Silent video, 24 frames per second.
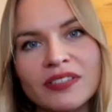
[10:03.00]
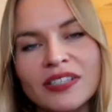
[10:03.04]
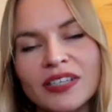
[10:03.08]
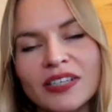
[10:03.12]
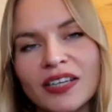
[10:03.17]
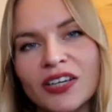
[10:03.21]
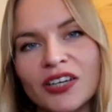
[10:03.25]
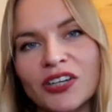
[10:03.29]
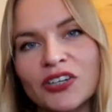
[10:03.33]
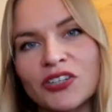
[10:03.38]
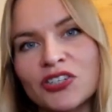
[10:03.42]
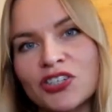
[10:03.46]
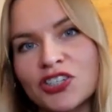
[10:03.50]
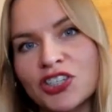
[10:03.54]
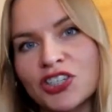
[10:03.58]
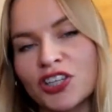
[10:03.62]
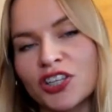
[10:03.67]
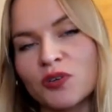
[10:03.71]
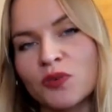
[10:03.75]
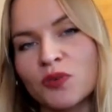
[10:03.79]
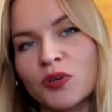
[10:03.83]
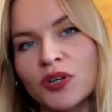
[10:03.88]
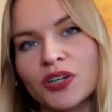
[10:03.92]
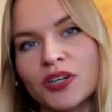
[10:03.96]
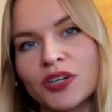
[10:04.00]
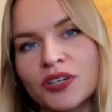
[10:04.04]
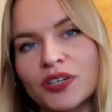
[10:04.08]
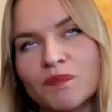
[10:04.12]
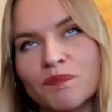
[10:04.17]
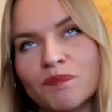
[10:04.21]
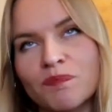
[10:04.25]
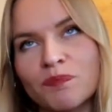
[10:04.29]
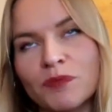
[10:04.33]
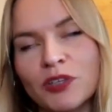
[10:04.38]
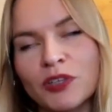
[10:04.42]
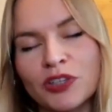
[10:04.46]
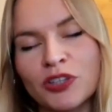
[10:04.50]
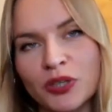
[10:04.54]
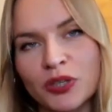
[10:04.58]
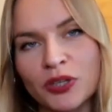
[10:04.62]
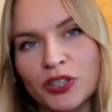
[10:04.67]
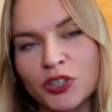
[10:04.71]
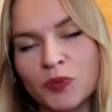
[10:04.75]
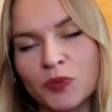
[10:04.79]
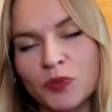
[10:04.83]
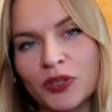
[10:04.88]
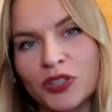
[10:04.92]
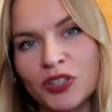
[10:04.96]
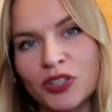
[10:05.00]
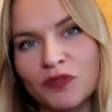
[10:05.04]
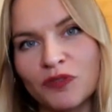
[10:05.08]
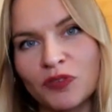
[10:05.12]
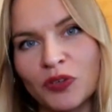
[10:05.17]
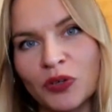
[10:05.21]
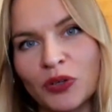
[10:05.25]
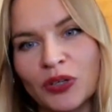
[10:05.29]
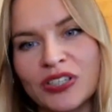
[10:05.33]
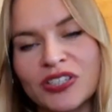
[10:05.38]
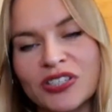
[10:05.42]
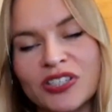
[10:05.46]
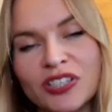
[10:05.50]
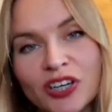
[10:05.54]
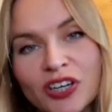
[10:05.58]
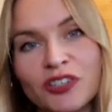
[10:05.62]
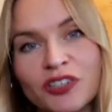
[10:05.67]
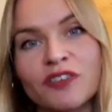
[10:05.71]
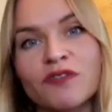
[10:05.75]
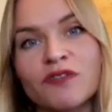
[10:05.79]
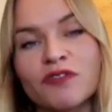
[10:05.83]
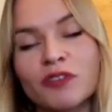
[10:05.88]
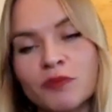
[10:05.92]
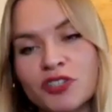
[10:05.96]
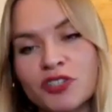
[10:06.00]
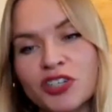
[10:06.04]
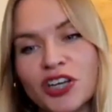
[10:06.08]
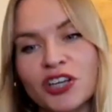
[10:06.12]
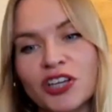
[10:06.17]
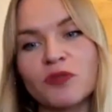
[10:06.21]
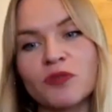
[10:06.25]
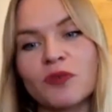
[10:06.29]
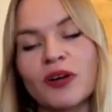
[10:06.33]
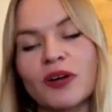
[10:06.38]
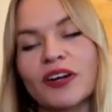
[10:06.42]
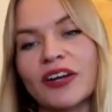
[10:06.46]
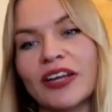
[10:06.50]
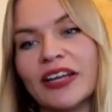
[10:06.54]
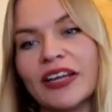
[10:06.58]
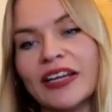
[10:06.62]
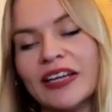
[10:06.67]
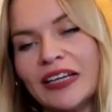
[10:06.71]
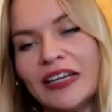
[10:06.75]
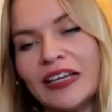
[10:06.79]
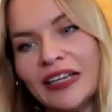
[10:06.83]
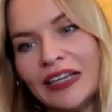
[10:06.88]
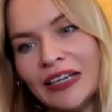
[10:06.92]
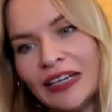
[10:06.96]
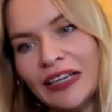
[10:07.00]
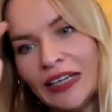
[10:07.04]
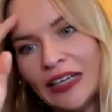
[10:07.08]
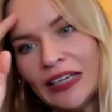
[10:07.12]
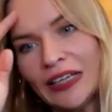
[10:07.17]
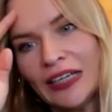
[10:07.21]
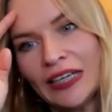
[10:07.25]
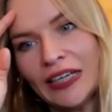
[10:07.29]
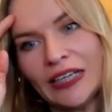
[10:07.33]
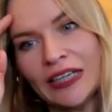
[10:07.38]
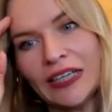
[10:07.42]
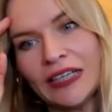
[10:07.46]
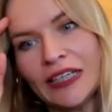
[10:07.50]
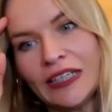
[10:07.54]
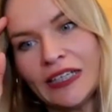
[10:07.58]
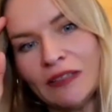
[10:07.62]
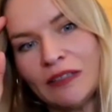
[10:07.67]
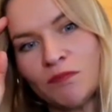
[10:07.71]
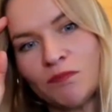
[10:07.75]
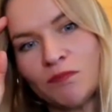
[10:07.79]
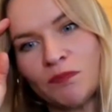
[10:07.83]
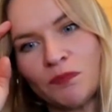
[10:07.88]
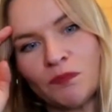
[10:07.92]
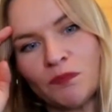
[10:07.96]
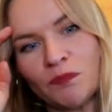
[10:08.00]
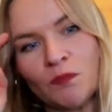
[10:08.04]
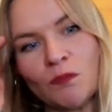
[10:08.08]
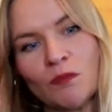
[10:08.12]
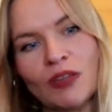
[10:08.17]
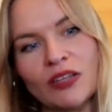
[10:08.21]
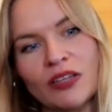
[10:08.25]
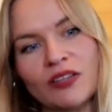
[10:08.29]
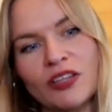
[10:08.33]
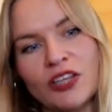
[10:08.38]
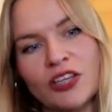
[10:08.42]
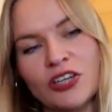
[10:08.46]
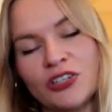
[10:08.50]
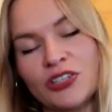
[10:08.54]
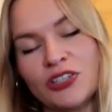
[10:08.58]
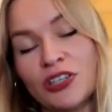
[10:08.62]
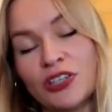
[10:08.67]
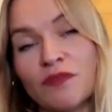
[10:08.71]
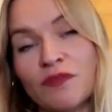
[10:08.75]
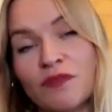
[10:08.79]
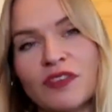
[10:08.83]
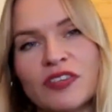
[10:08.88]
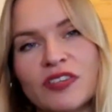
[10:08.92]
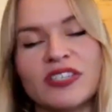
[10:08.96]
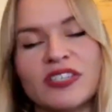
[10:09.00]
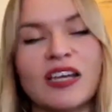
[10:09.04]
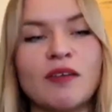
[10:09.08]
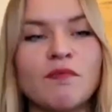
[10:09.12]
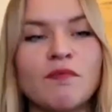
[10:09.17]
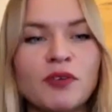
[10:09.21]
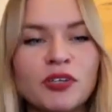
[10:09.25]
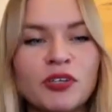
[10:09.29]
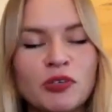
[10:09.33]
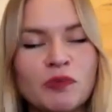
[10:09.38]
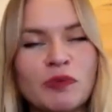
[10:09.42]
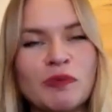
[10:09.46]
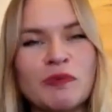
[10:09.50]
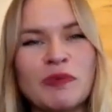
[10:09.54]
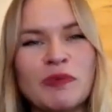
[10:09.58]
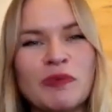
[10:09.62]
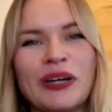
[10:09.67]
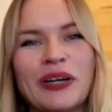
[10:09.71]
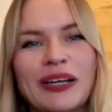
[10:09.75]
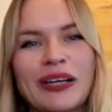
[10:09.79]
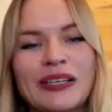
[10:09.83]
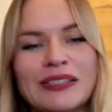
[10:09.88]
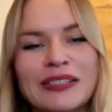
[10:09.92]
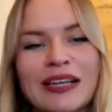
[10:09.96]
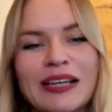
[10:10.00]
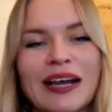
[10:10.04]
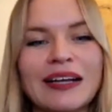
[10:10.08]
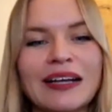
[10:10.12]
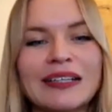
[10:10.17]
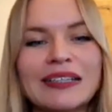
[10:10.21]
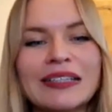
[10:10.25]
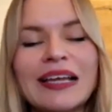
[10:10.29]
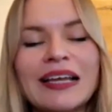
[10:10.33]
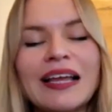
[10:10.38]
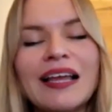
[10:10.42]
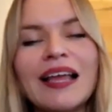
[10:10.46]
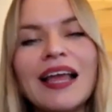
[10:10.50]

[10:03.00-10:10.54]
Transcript: here in Janu- um, in 2024 starting from january um, 30th of December to be more exact.